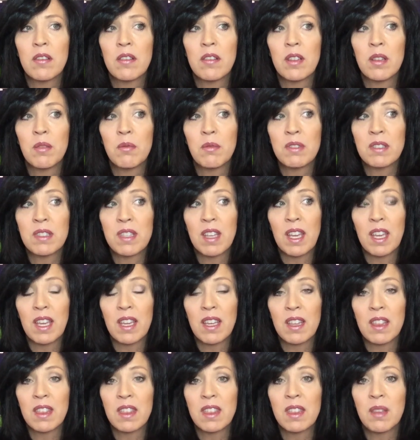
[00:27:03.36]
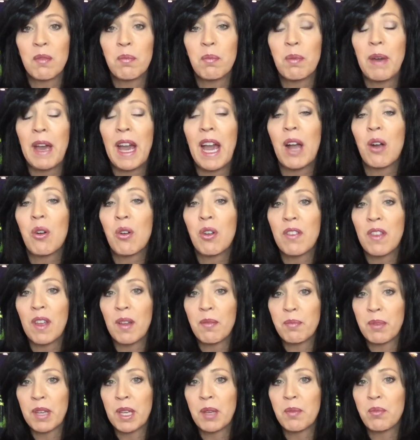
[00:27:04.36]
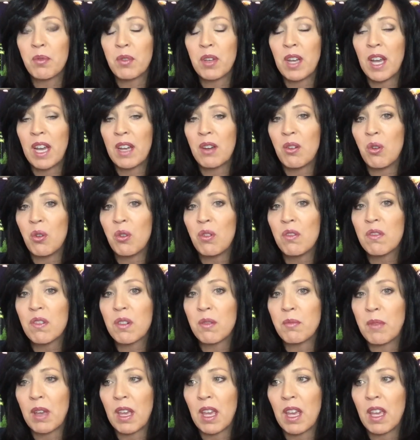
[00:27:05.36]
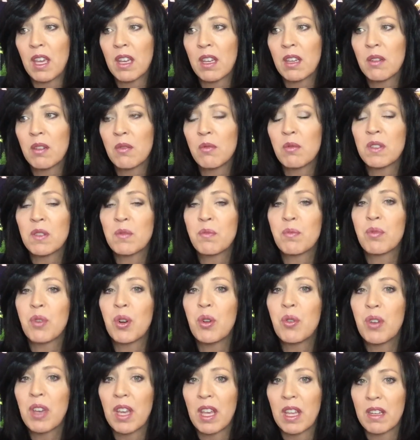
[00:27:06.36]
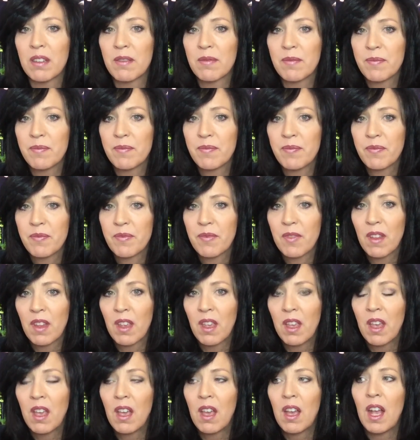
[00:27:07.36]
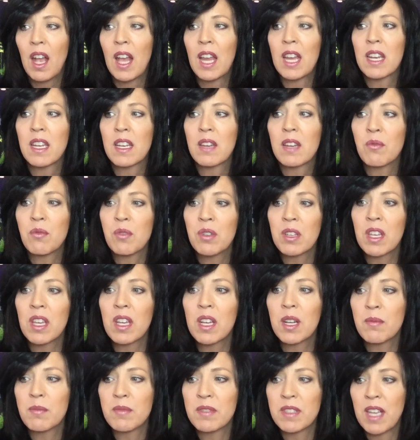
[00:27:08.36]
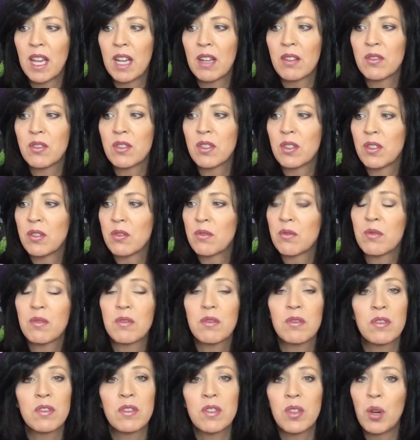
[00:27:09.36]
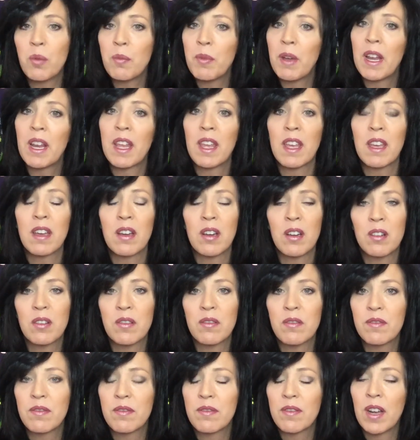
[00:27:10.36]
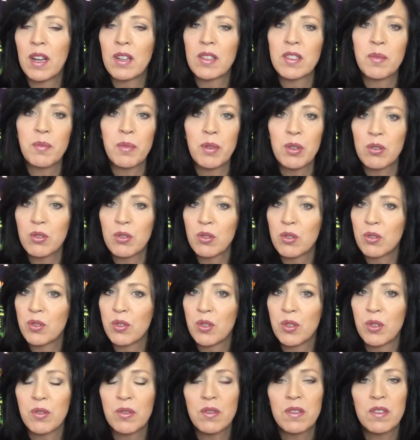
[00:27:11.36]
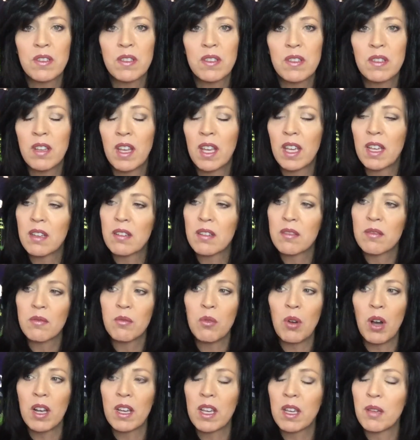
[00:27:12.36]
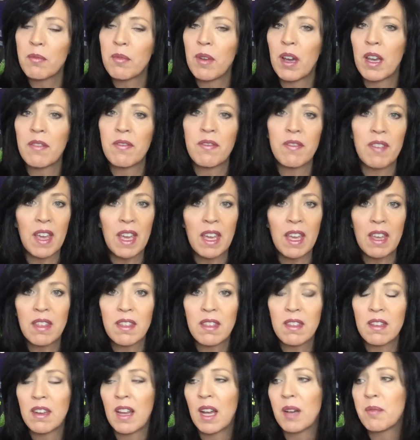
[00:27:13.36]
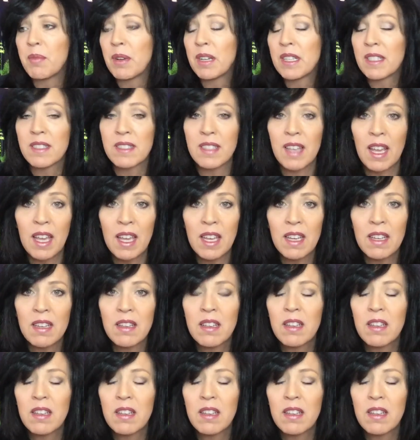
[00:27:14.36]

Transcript: it was like the power that people had over me was broken. And it really comes down to so many of our spiritual truths, like walking by faith and not by sight.